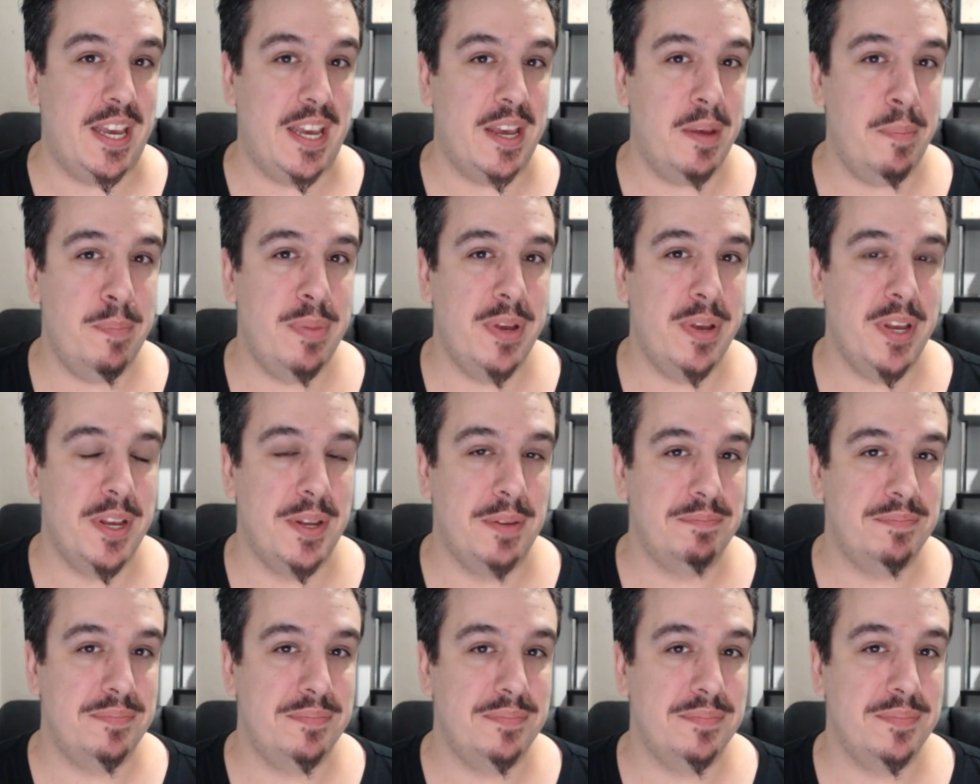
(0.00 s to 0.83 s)
Yep.
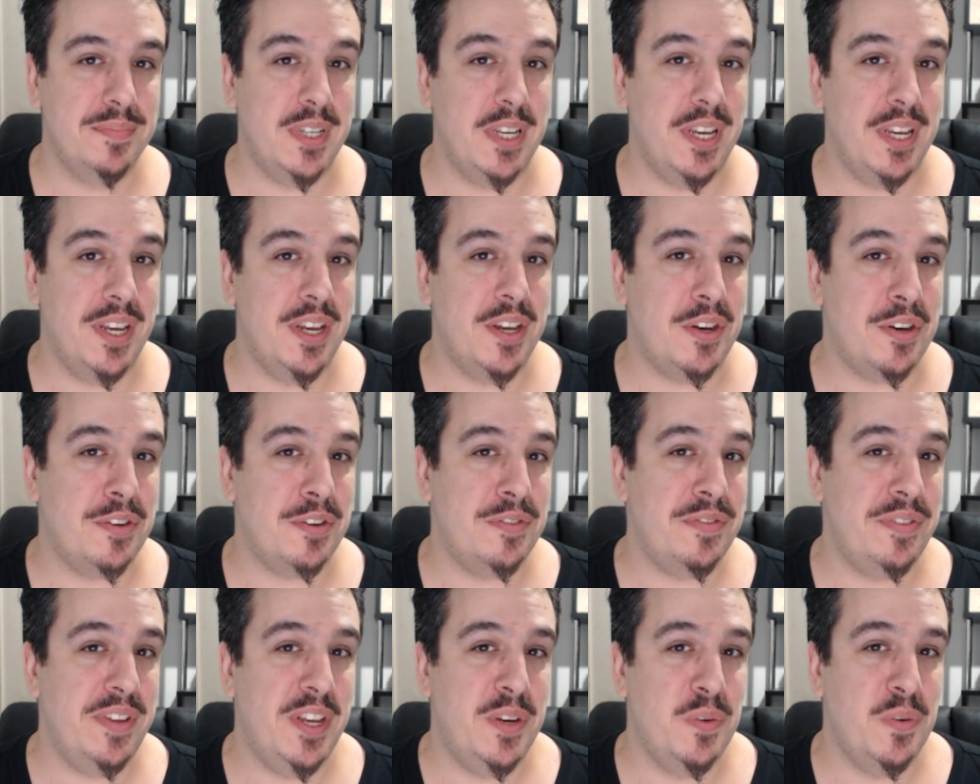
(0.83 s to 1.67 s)

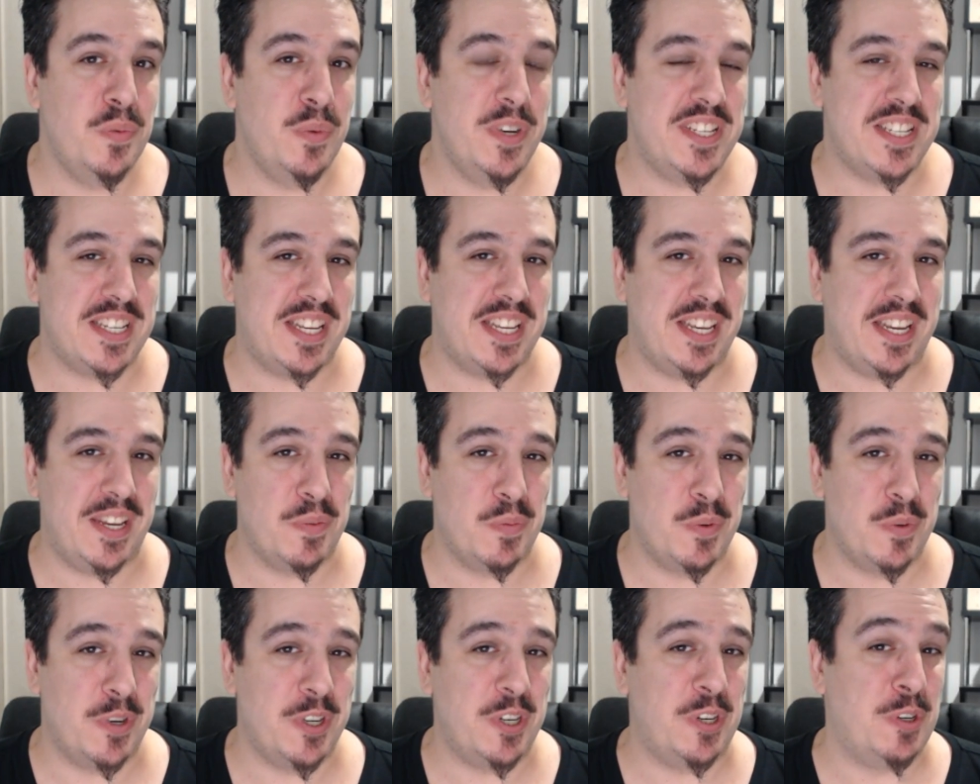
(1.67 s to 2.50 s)
Coffee and whiskey.
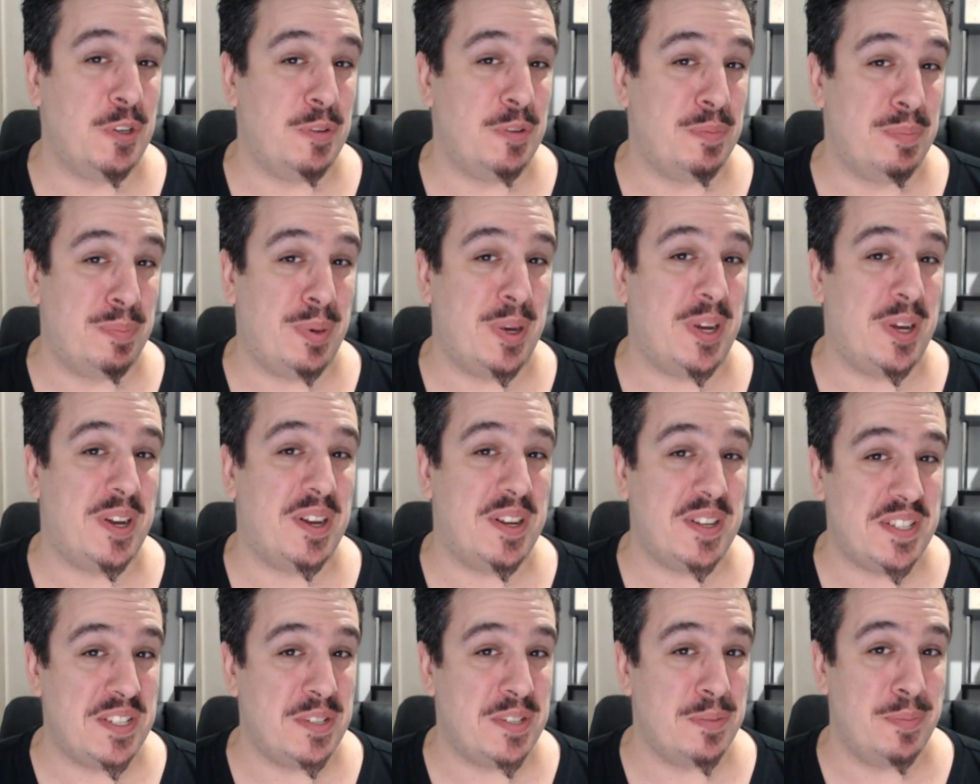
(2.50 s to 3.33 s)
What could
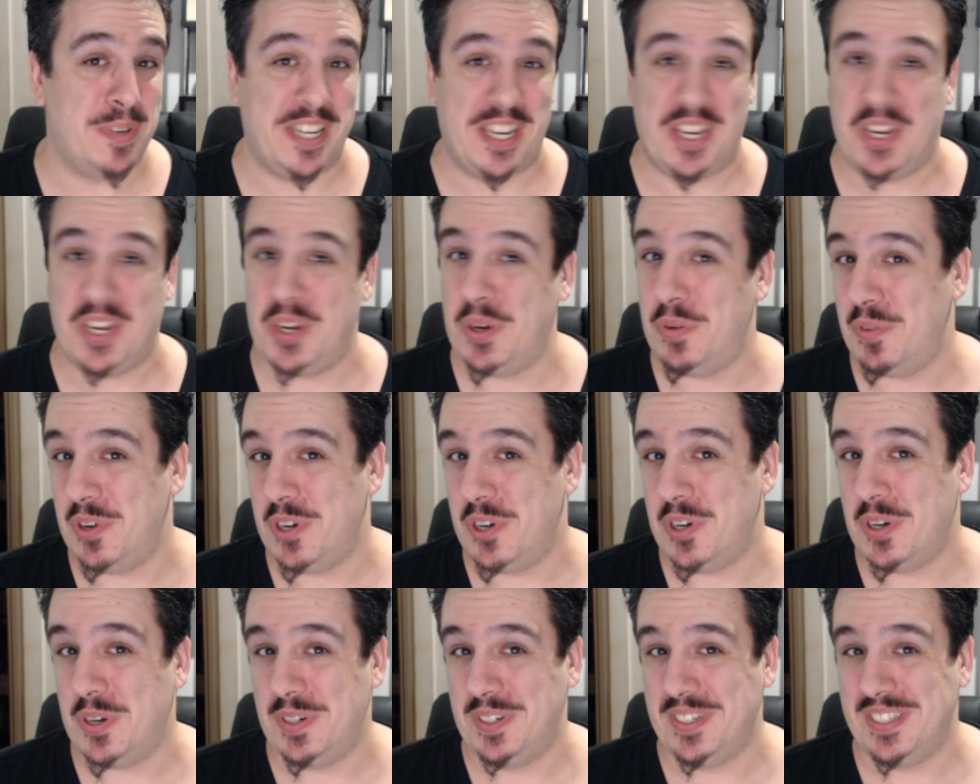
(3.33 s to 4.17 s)
possibly go
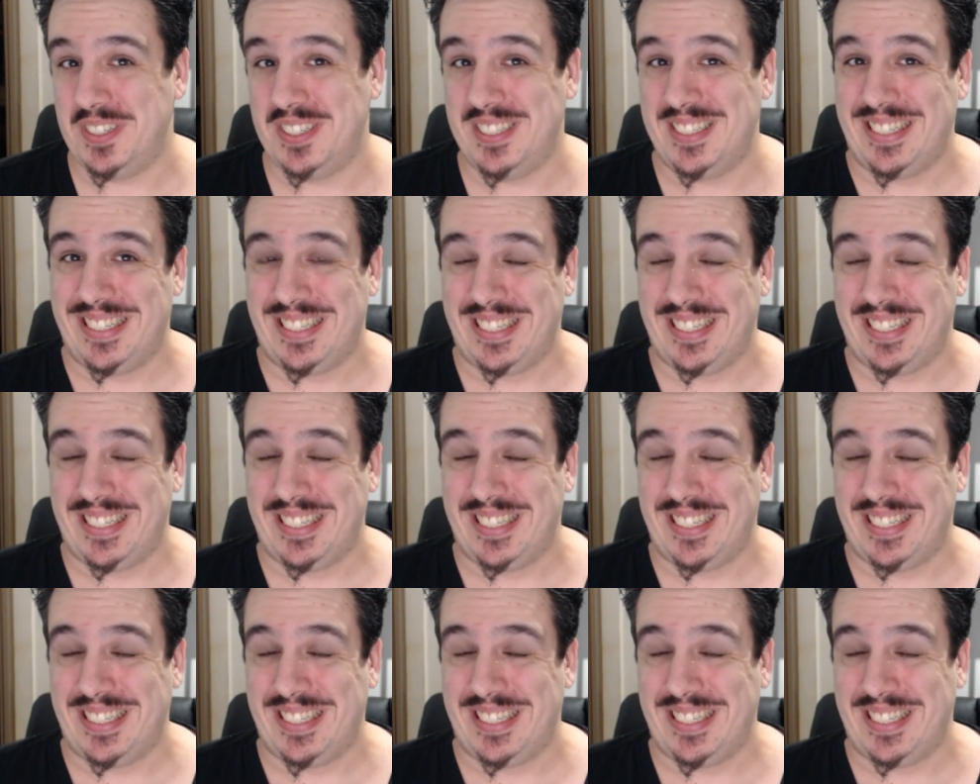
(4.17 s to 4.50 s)
wrong?